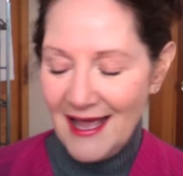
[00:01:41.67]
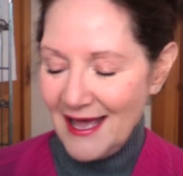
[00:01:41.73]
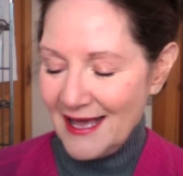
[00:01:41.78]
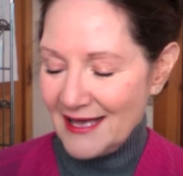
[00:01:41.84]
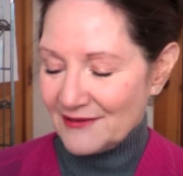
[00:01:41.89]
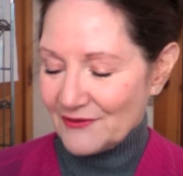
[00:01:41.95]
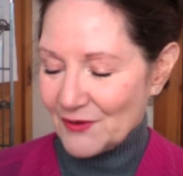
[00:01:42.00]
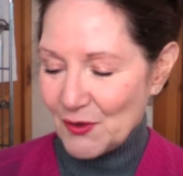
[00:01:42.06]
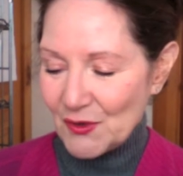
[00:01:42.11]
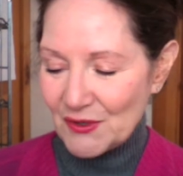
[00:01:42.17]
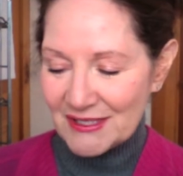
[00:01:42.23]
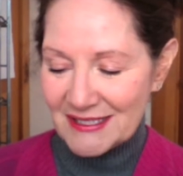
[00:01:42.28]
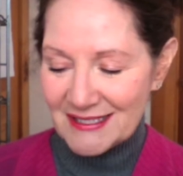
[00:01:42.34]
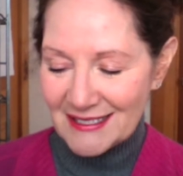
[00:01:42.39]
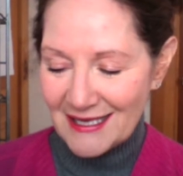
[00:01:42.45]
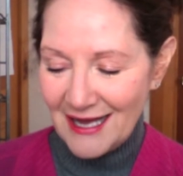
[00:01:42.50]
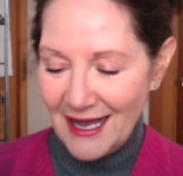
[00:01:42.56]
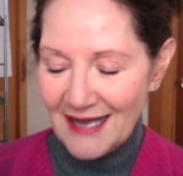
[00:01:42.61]
And of
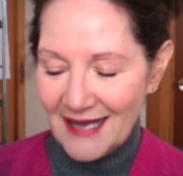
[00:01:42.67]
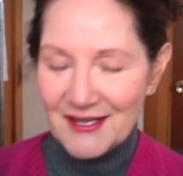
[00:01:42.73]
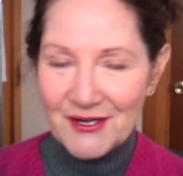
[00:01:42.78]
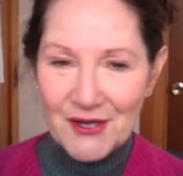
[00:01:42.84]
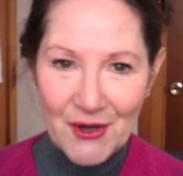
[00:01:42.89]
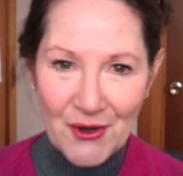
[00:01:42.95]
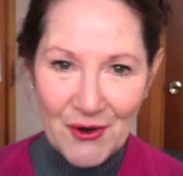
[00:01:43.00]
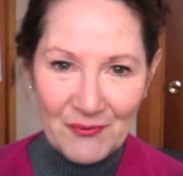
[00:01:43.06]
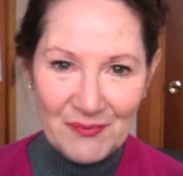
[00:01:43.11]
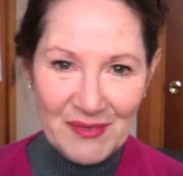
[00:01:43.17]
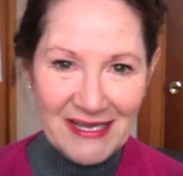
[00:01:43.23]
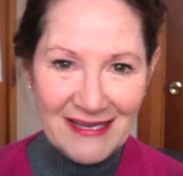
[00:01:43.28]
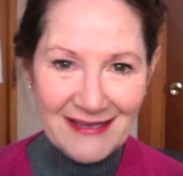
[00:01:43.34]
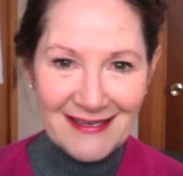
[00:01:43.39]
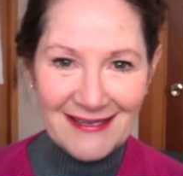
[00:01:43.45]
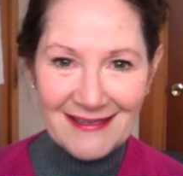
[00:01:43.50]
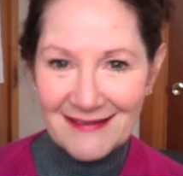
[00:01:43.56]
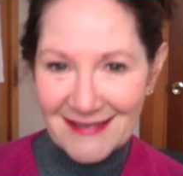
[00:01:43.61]
course, I know
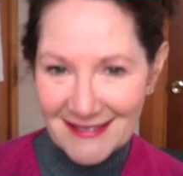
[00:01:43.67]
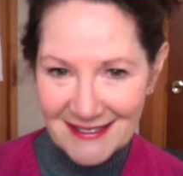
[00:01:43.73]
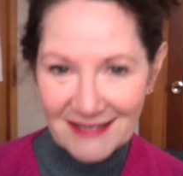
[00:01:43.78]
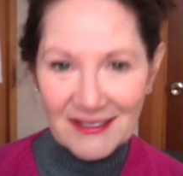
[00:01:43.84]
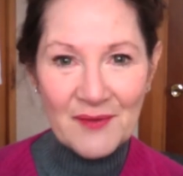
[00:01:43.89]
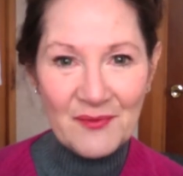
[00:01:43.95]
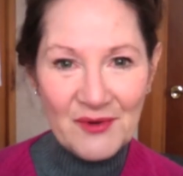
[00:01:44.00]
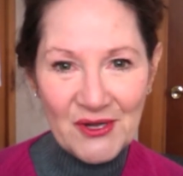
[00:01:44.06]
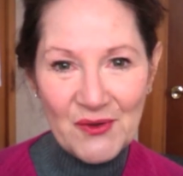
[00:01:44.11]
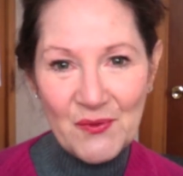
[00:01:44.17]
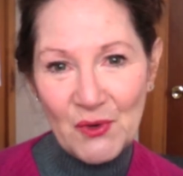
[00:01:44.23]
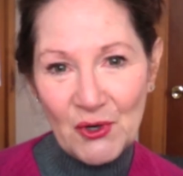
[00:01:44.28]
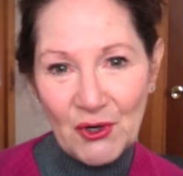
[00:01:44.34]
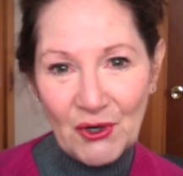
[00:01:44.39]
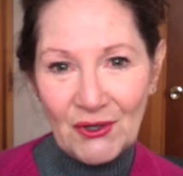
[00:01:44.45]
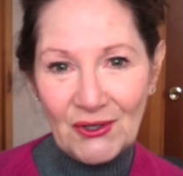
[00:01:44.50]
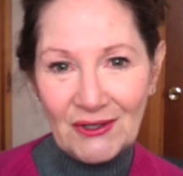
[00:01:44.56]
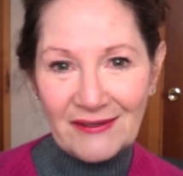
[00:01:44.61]
being in the celebrity
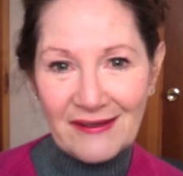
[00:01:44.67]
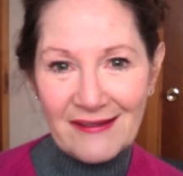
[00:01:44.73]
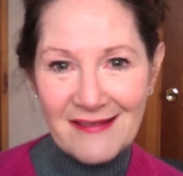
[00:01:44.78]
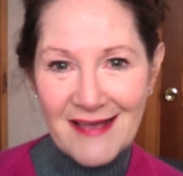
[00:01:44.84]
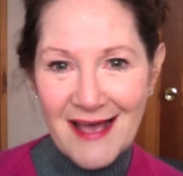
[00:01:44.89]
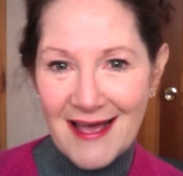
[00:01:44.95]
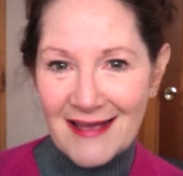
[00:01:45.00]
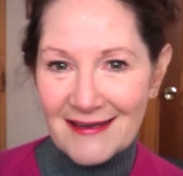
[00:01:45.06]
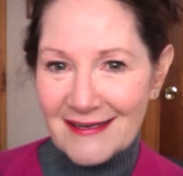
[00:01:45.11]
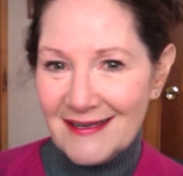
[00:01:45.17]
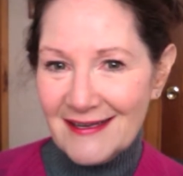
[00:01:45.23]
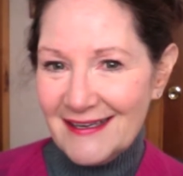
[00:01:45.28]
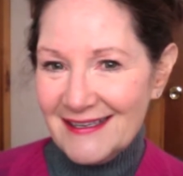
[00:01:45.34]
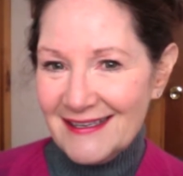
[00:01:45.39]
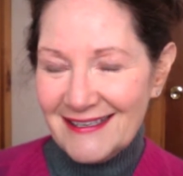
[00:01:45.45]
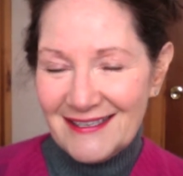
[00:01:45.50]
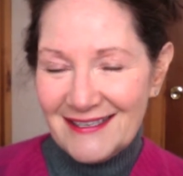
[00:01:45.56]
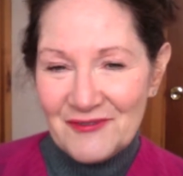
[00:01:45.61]
world that
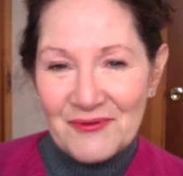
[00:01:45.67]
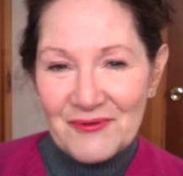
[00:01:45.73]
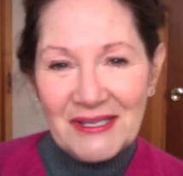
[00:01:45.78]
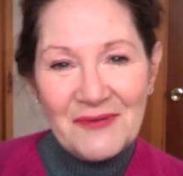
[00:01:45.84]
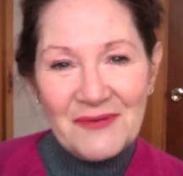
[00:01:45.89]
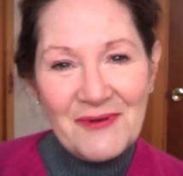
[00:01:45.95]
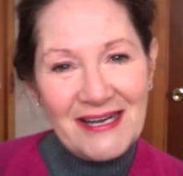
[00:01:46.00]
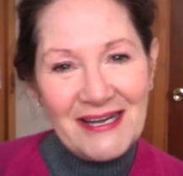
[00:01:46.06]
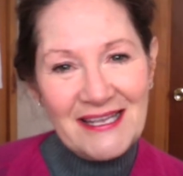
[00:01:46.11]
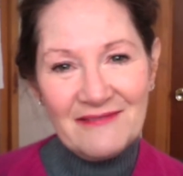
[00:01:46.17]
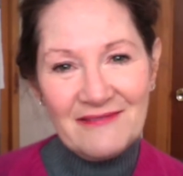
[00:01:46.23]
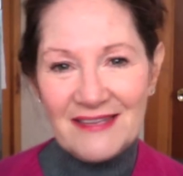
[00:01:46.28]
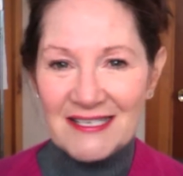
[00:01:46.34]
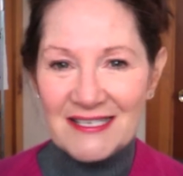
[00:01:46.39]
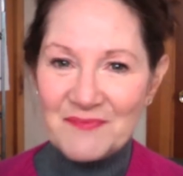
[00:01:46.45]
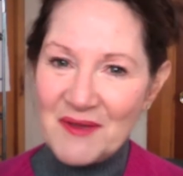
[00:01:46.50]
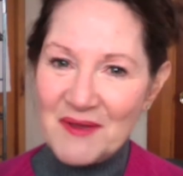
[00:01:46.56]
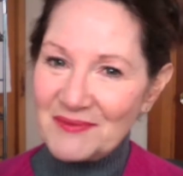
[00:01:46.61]
you really want to give
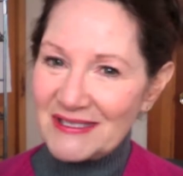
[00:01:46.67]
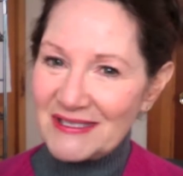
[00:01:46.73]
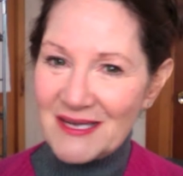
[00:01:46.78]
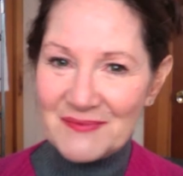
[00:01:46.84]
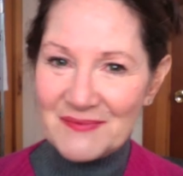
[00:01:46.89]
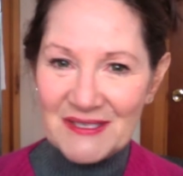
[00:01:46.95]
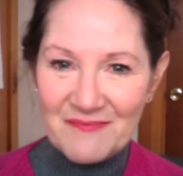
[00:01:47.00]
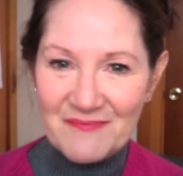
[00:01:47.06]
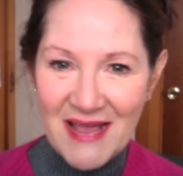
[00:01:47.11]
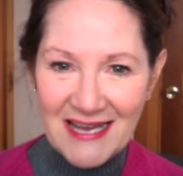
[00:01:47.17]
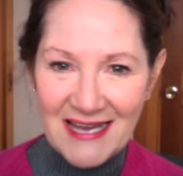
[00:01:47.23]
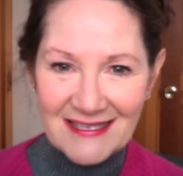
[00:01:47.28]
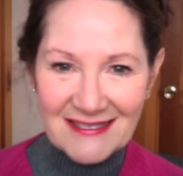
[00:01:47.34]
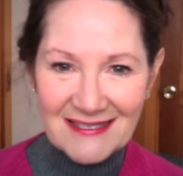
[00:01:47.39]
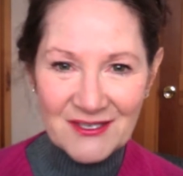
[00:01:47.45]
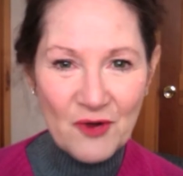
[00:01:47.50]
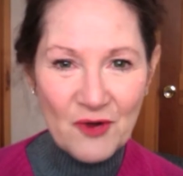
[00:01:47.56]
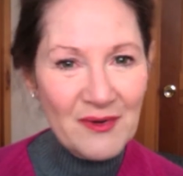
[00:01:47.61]
these people some
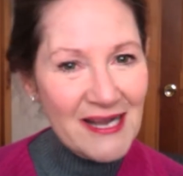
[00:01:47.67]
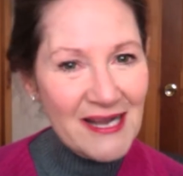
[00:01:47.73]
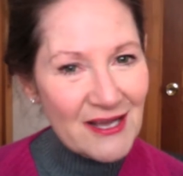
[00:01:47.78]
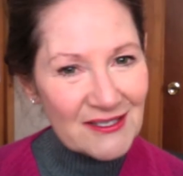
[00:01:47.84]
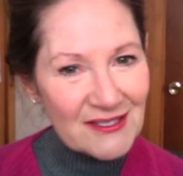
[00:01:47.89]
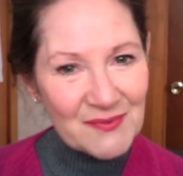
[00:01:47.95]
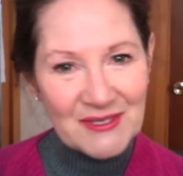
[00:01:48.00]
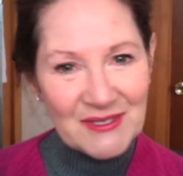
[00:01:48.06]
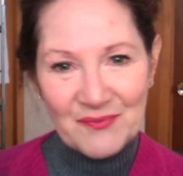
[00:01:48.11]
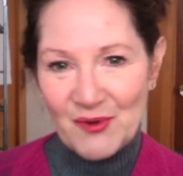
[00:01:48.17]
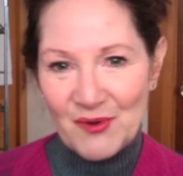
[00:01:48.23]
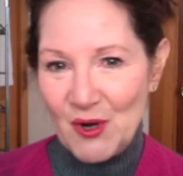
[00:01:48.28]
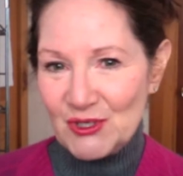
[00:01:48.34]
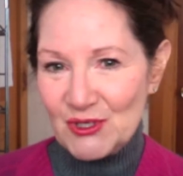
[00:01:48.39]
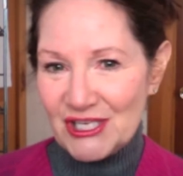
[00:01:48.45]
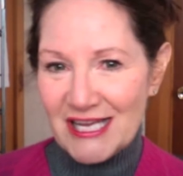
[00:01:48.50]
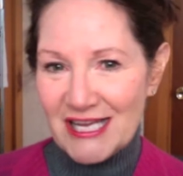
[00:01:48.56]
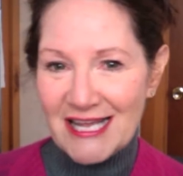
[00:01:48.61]
space. Nobody else was
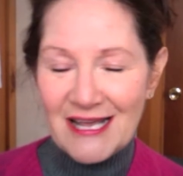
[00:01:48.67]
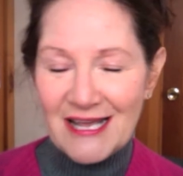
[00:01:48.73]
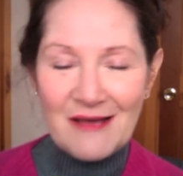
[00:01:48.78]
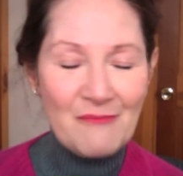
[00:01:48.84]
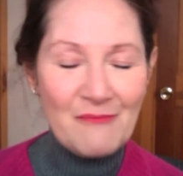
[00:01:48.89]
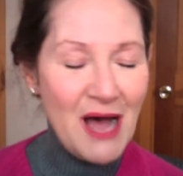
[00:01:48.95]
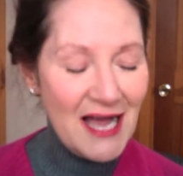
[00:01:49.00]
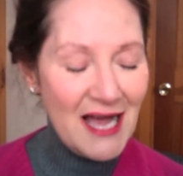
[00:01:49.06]
approaching him.